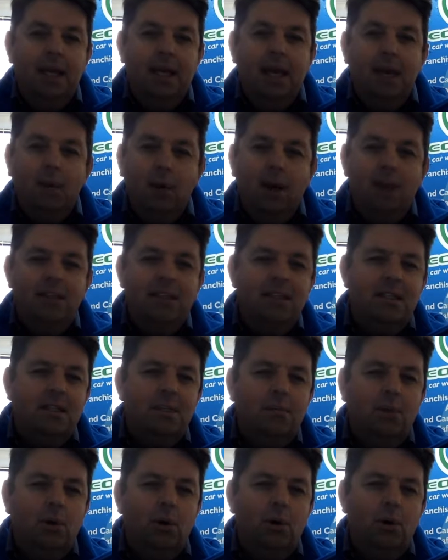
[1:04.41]
Now, why is this
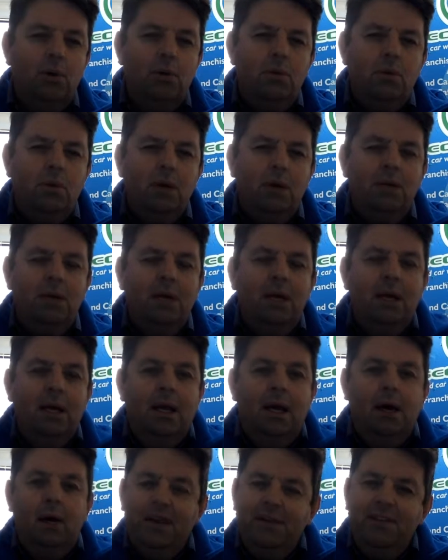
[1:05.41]
important? Well,
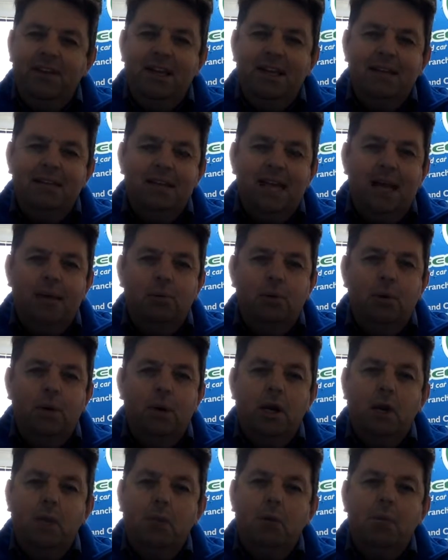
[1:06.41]
I'll give you an example.
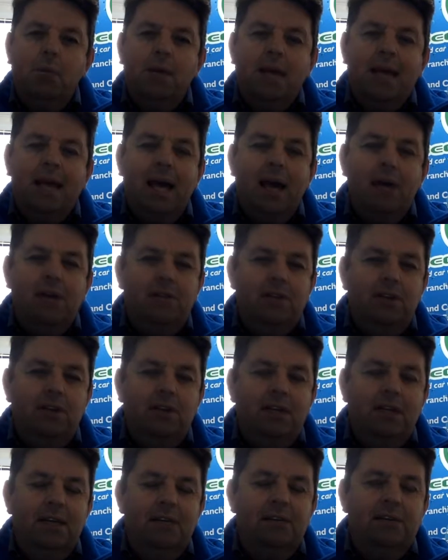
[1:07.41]
When I bought my car a few
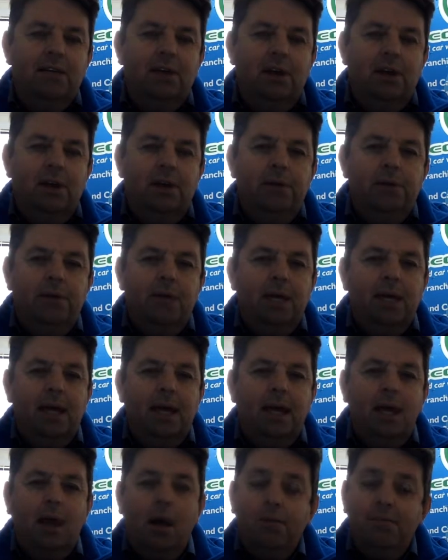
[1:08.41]
years ago,
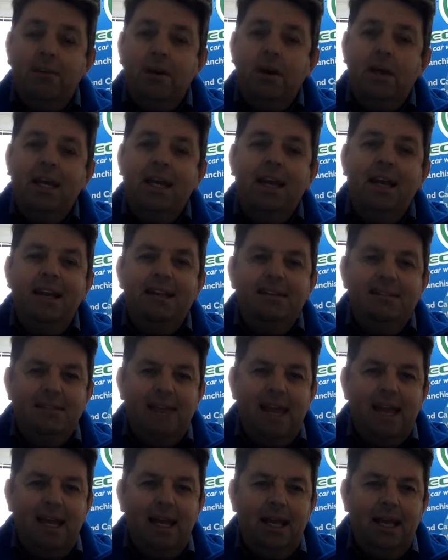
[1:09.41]
okay, I'm very
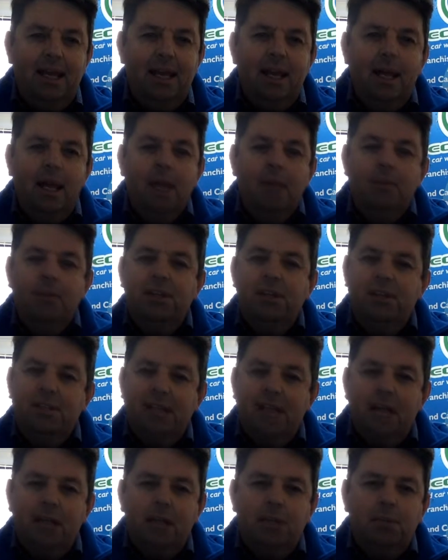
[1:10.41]
kinesthetic, but the
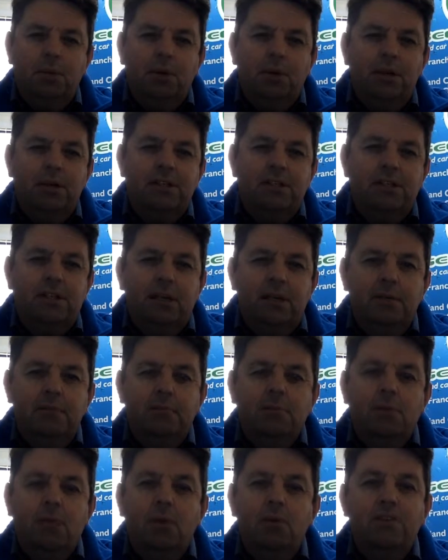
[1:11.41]
salesperson
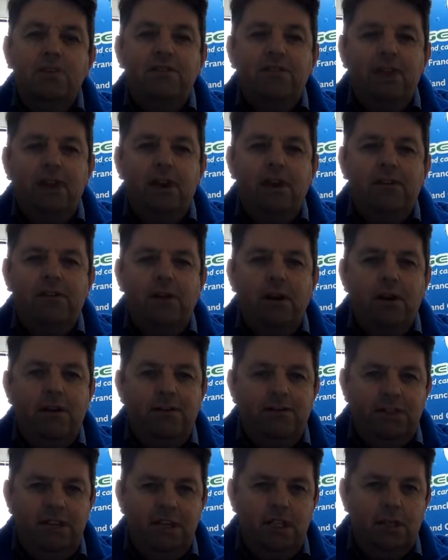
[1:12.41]
was very, very
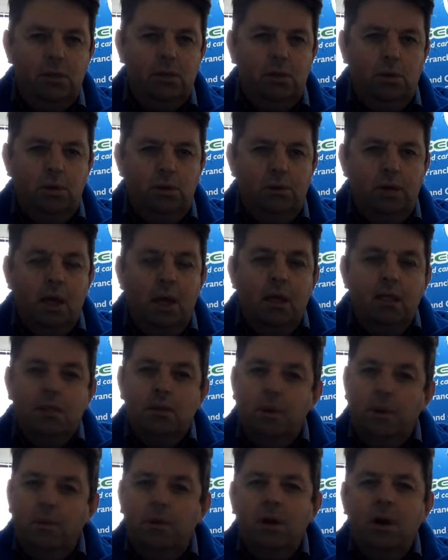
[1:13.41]
visual. So
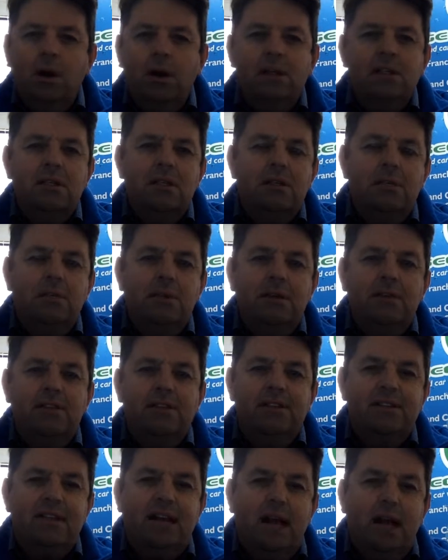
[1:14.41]
when we got into the bit of
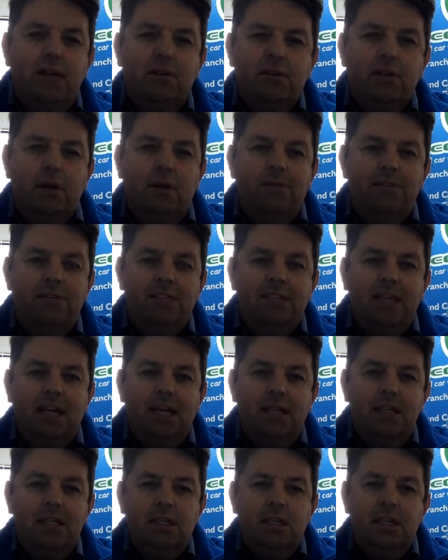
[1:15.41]
the sales
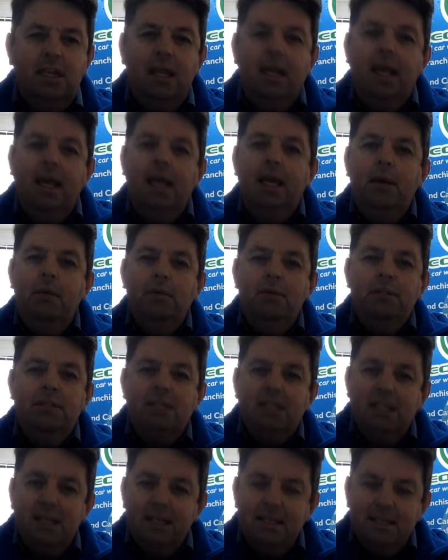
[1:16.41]
conversation,
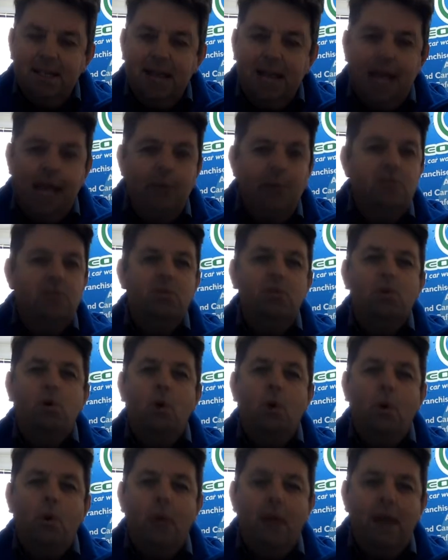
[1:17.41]
his language was
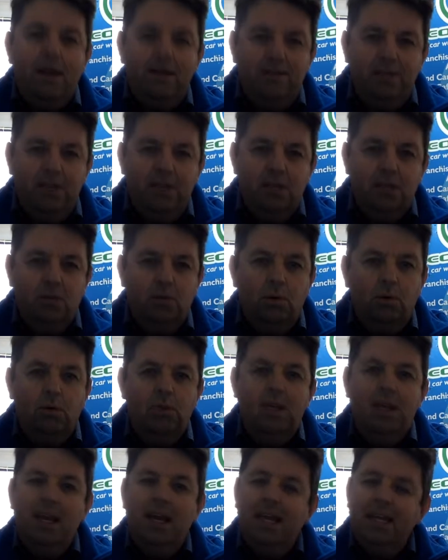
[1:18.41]
all around visual.
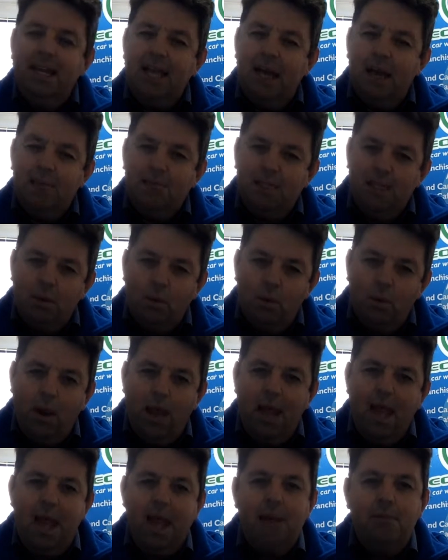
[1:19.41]
It comes in
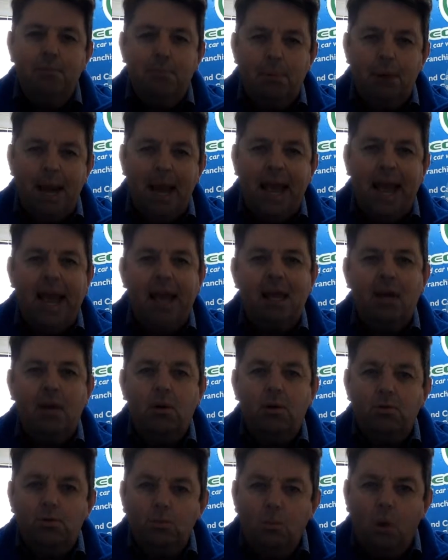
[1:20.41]
red, black,
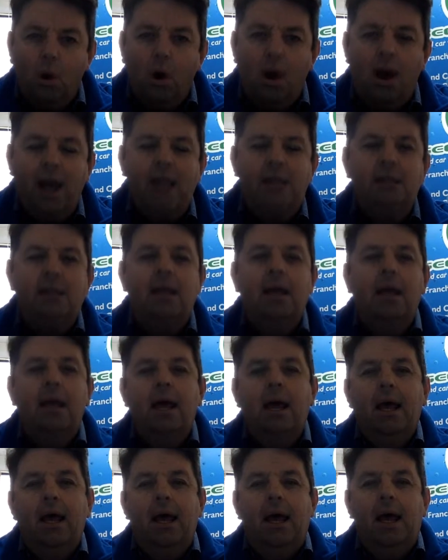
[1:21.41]
white.
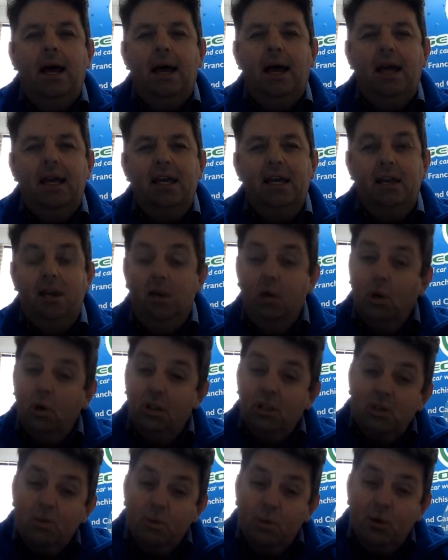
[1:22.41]
It
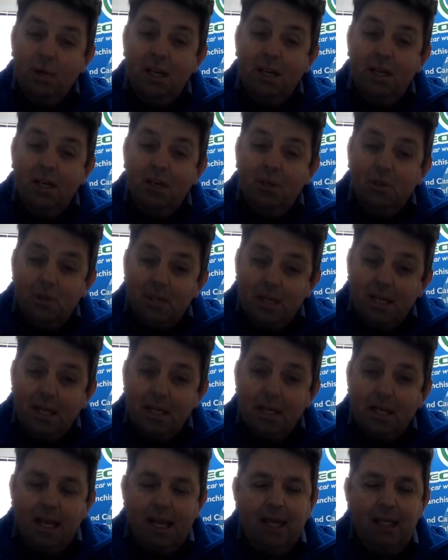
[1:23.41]
looks really good.
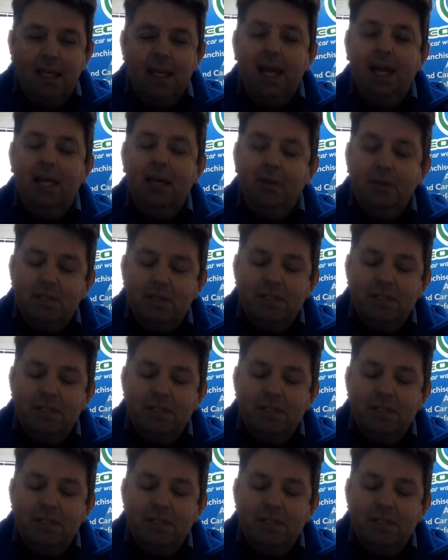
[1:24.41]
He